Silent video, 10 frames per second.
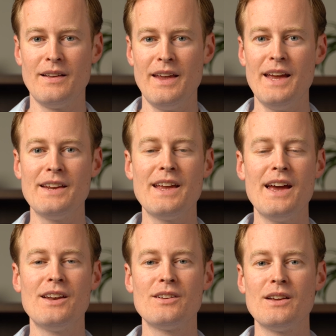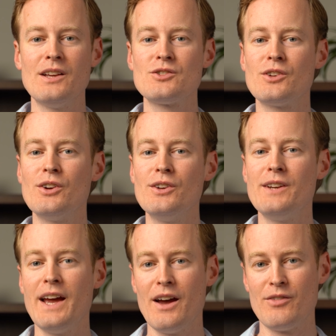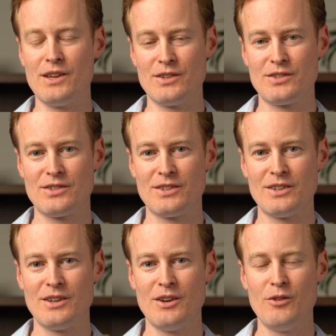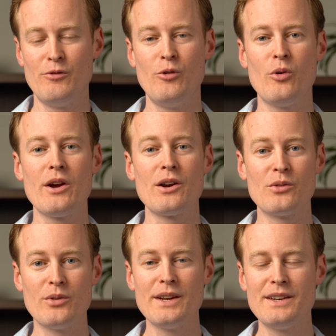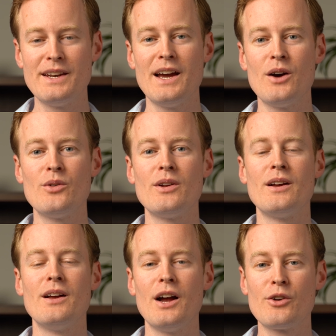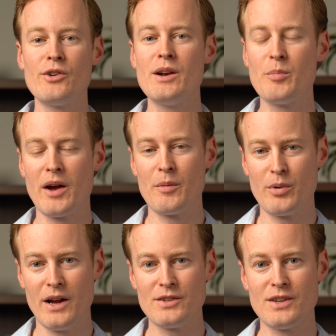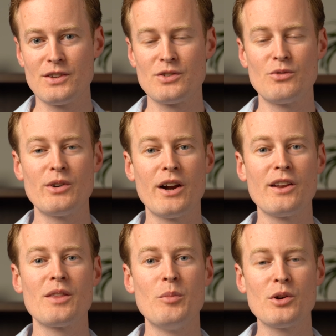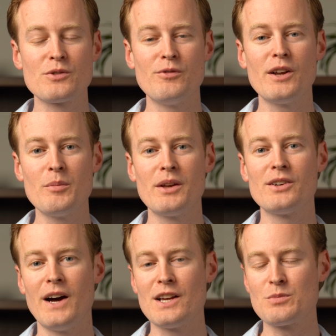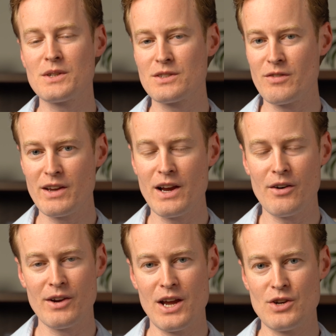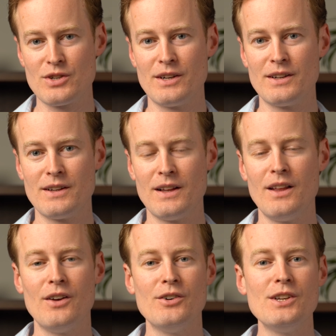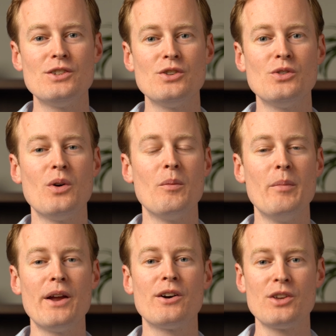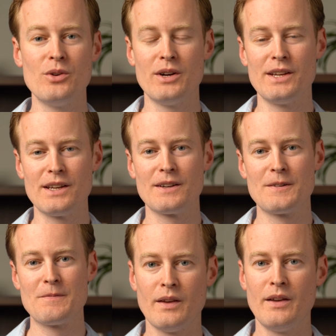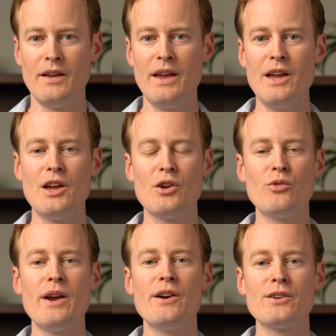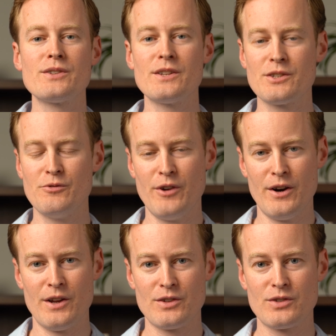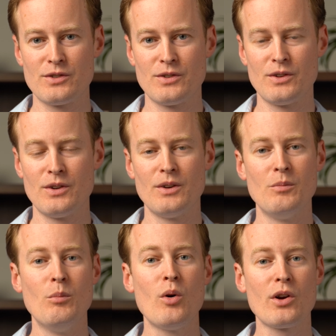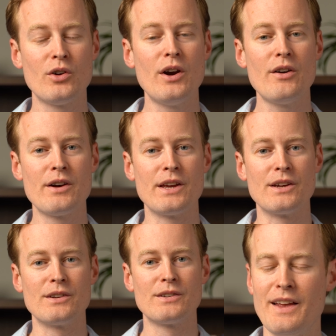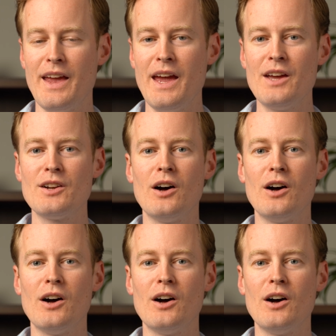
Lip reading: And again, it's good to have these for a written down, agreed upon process regarding the most fundamental aspects of the congregation lead to better unity, a greater sense of fairness, more clarity, and